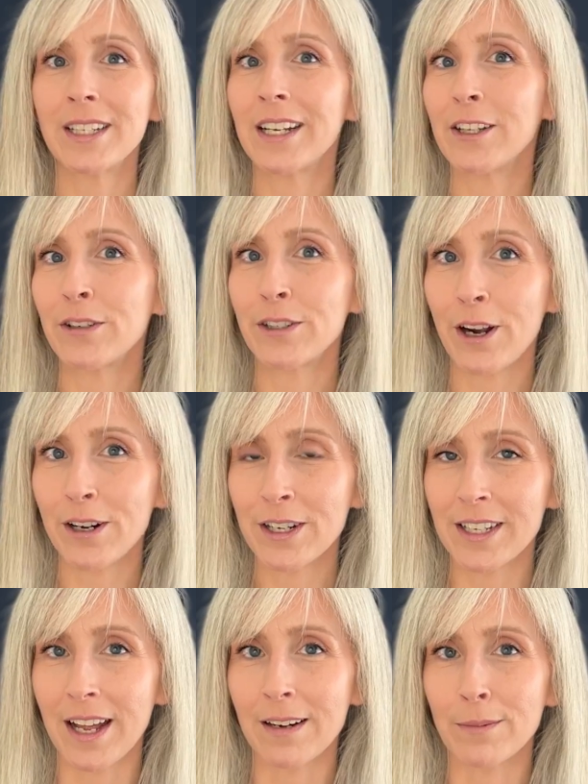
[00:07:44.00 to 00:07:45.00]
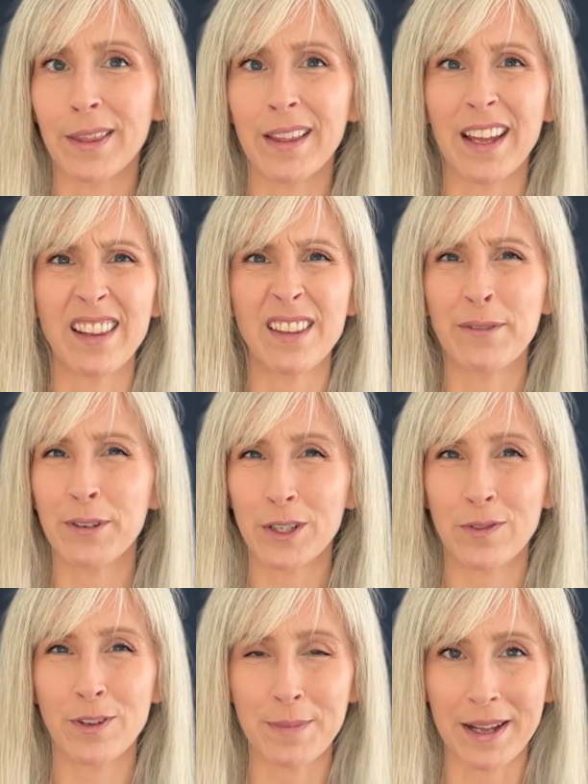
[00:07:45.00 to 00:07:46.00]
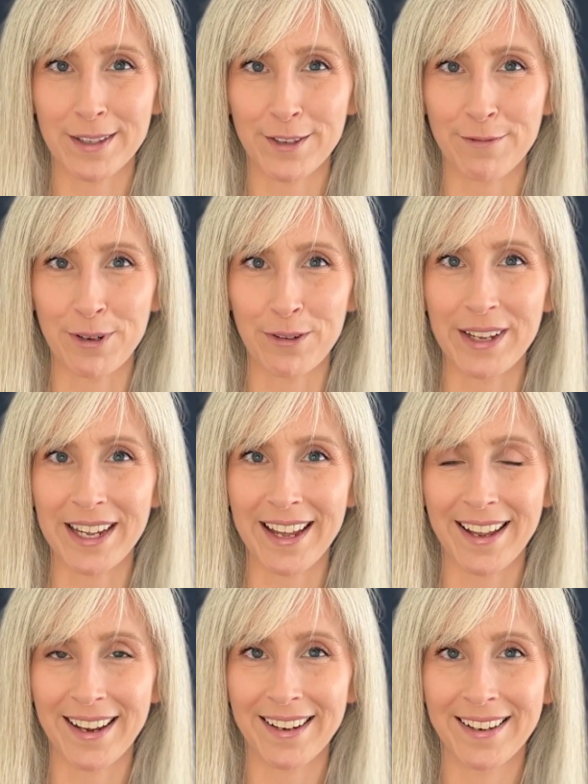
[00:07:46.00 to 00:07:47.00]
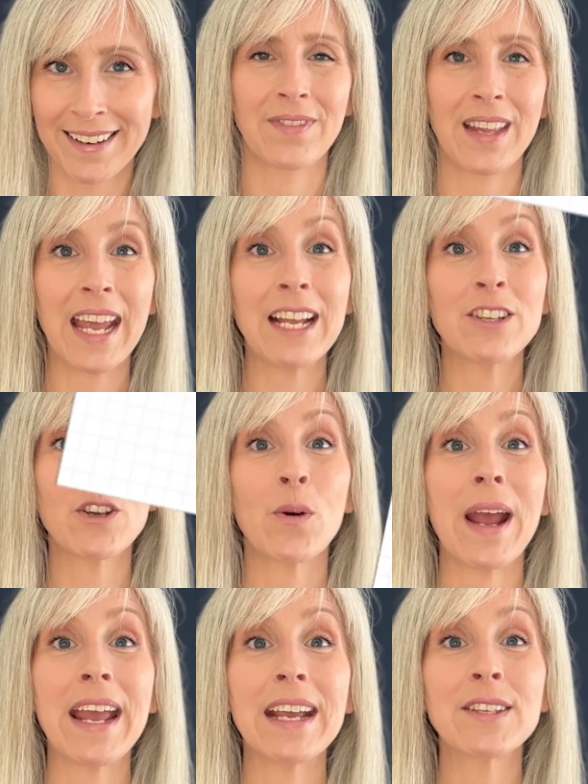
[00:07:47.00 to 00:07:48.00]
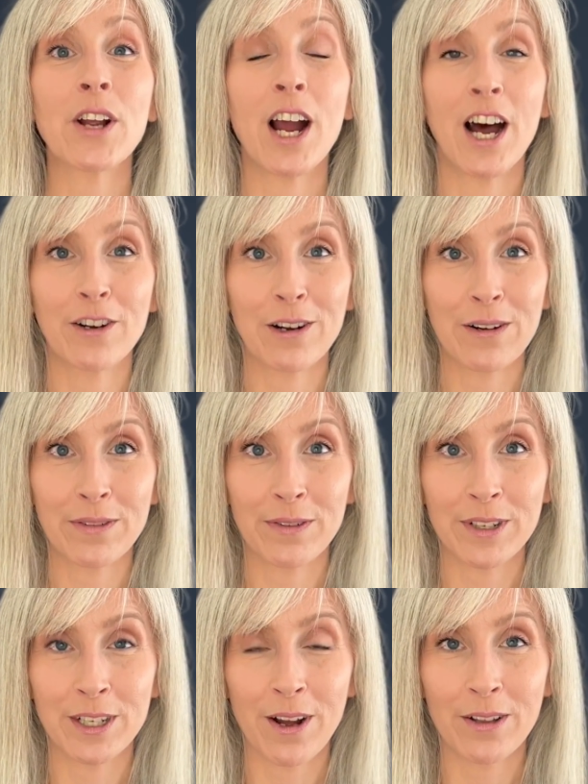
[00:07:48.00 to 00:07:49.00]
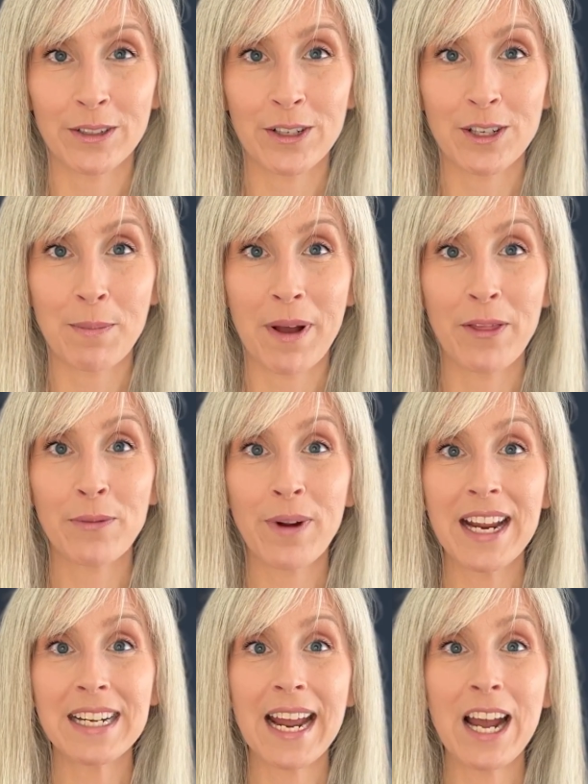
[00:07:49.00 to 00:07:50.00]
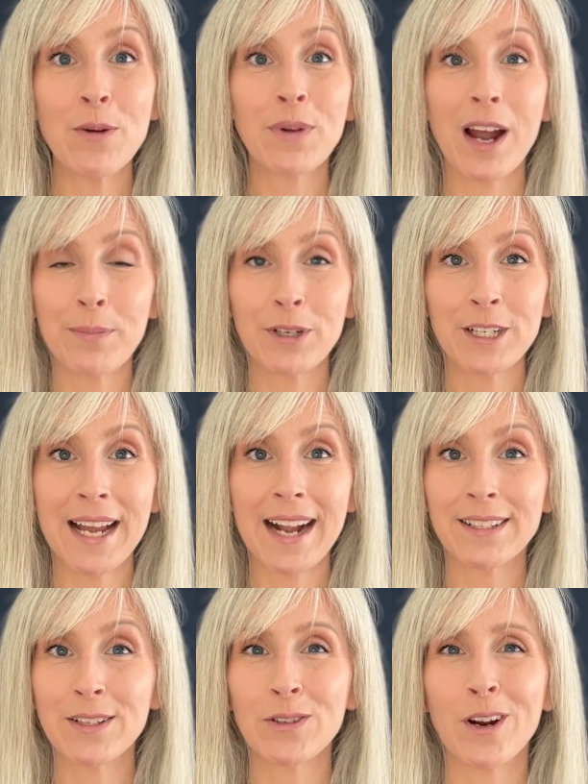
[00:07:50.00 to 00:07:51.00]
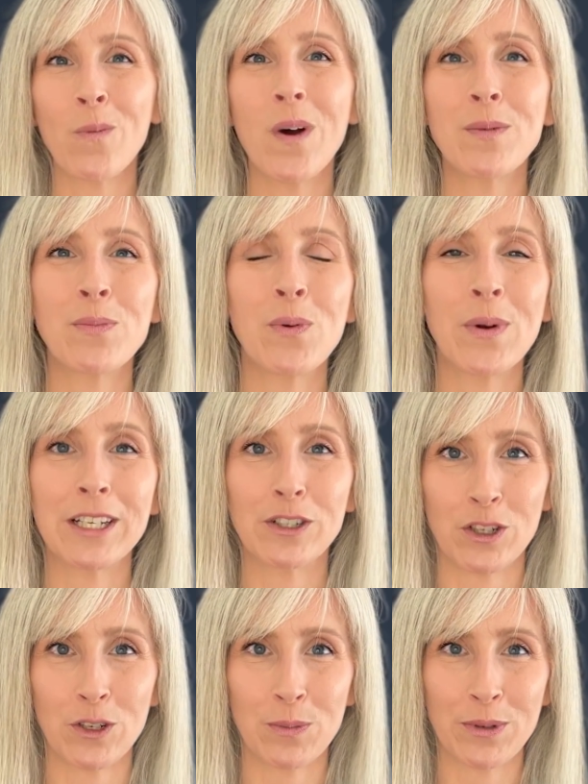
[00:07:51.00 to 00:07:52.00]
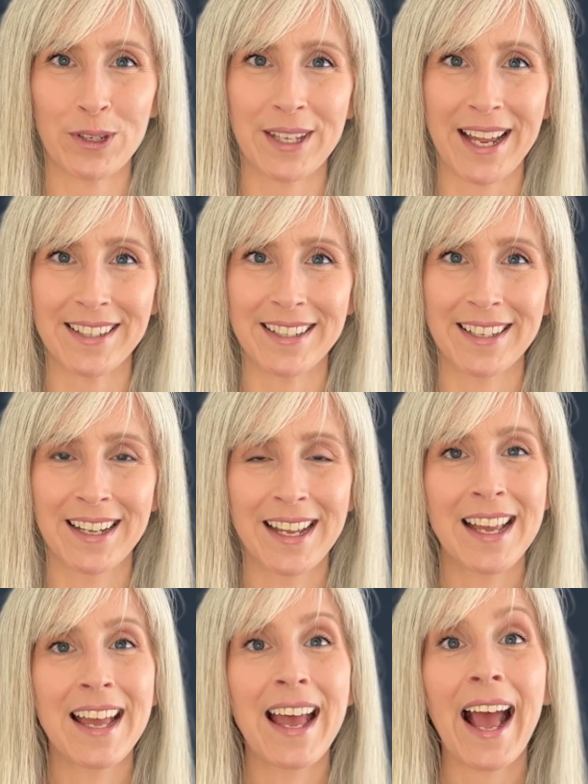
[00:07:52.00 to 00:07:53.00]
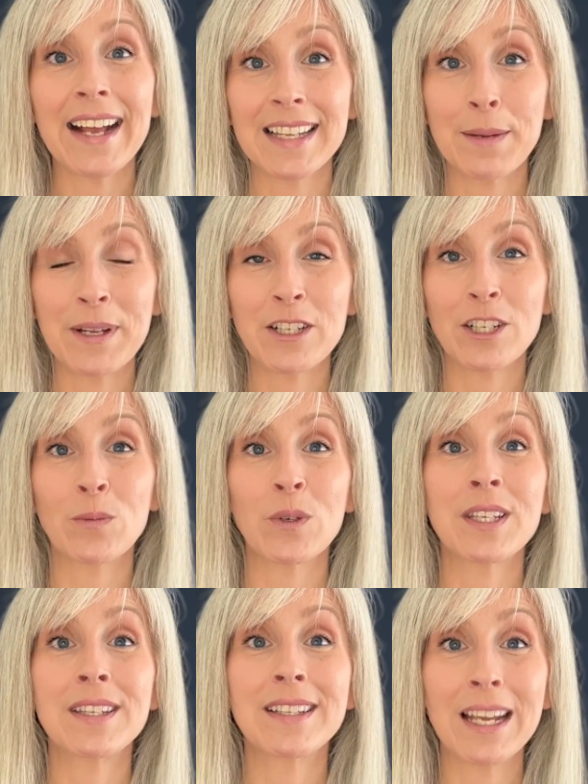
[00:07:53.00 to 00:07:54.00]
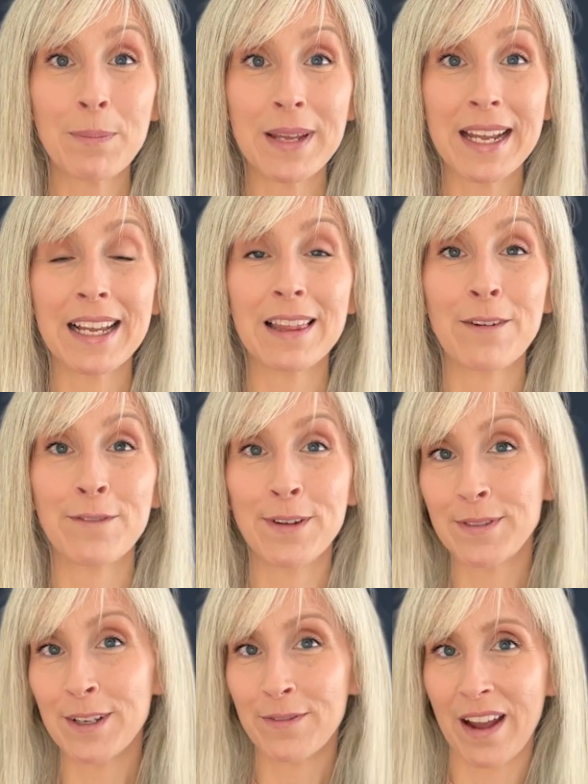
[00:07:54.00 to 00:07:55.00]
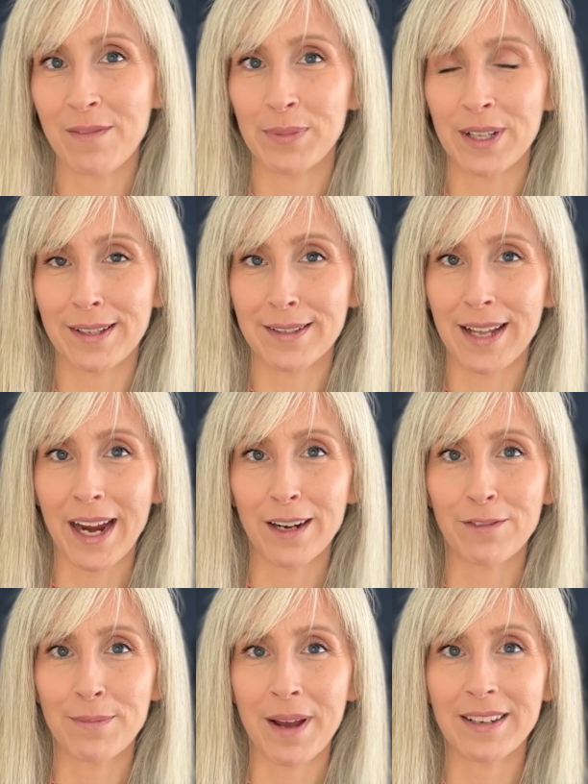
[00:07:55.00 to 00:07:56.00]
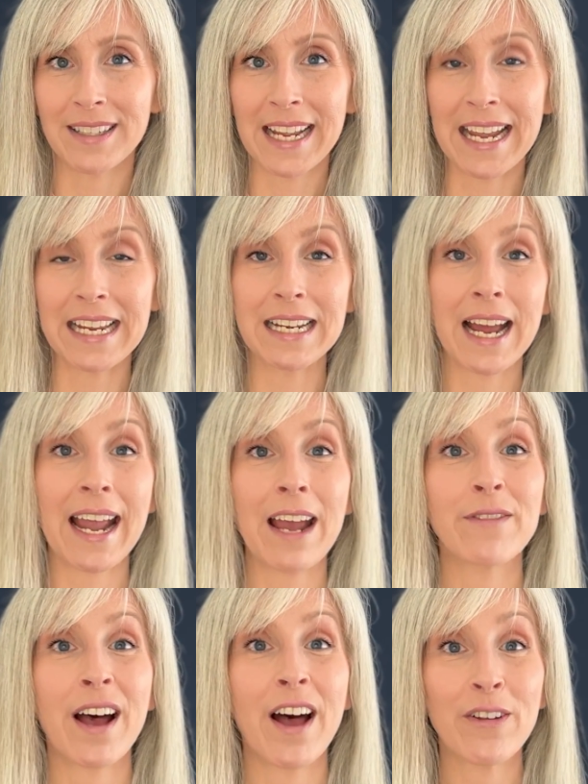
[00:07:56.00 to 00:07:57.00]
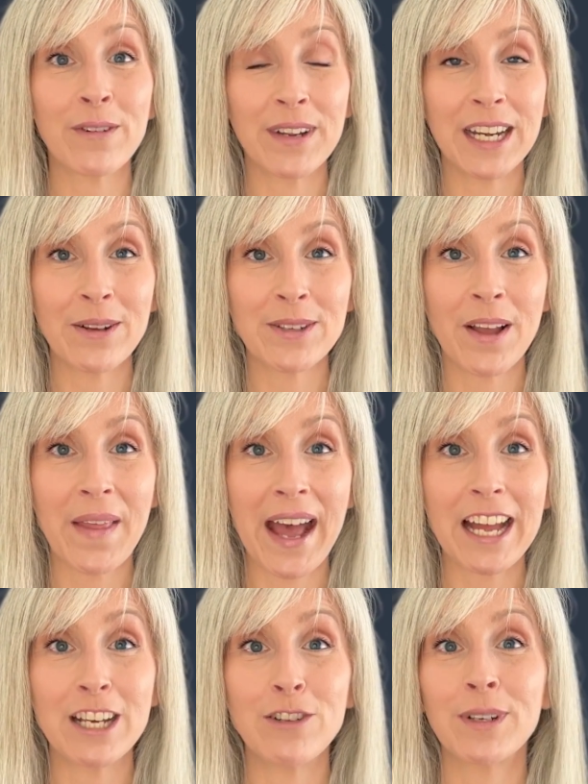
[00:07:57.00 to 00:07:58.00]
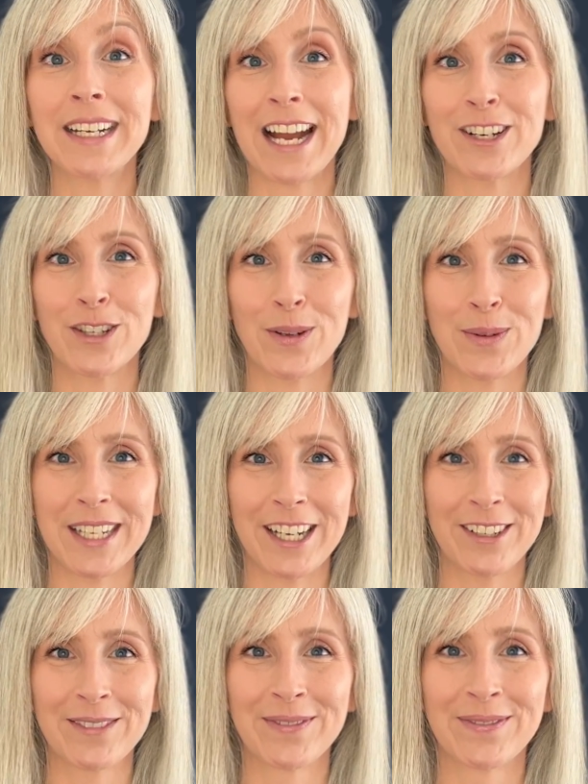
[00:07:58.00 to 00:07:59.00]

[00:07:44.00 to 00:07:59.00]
get your yard done within the first few months of moving in. HOAs are $150 a month right now. Property taxes are at 1.2%. As I mentioned, we're skipping the 55 plus side of Montaine. I have other videos on that, and you can catch those here.